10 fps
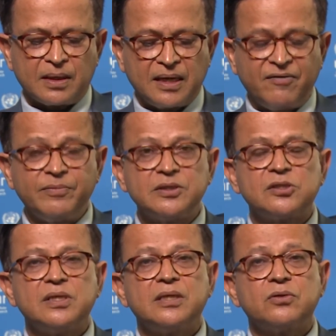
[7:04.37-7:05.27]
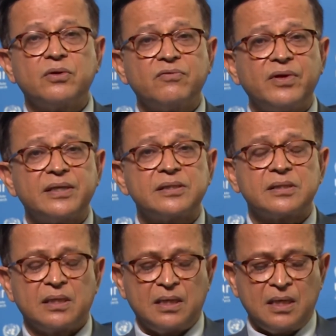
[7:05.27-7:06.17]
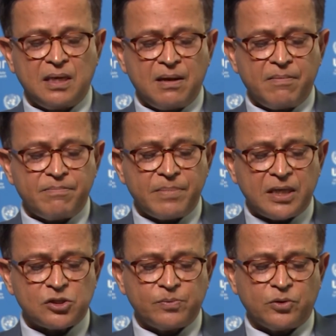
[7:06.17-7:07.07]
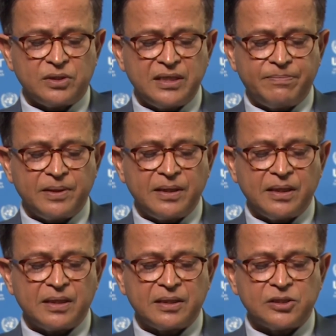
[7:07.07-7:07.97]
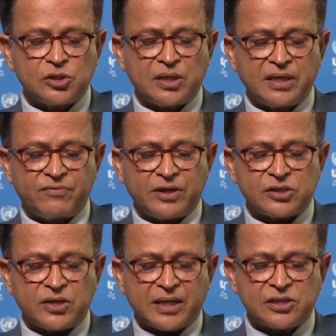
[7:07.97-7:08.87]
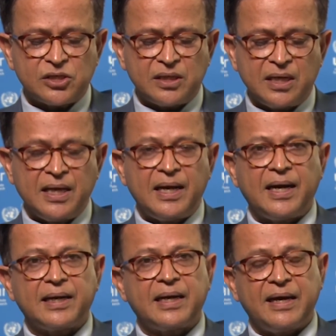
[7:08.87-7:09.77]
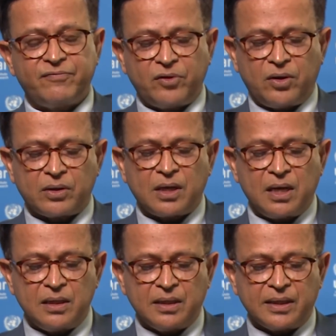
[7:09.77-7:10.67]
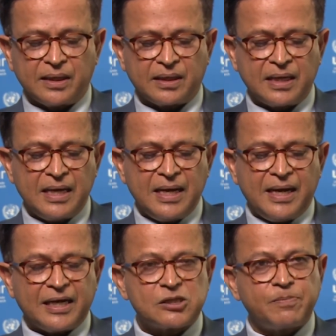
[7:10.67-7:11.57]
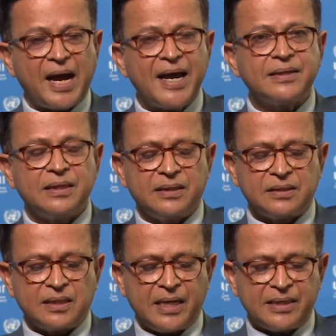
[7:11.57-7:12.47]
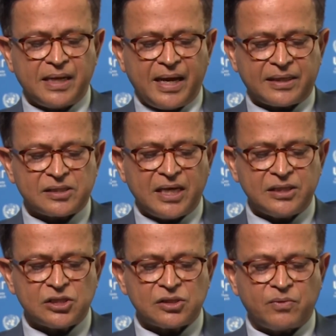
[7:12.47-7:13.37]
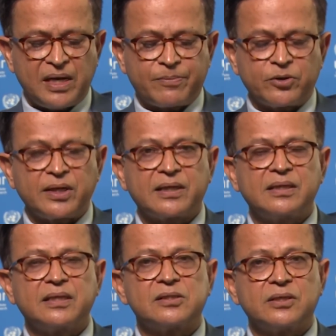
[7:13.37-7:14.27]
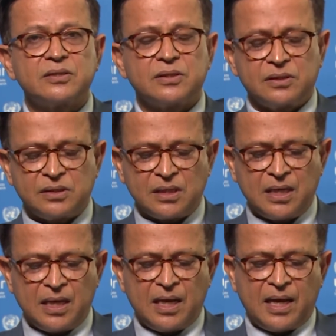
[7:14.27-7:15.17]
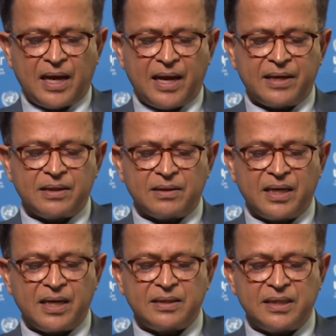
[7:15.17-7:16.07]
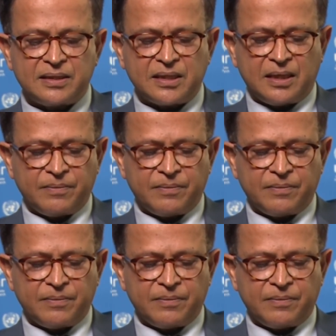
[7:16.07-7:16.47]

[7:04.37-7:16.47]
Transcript: Governments need to invest much more deeply in digital infrastructure and lifelong learning, expand internet access while protecting citizens and their data.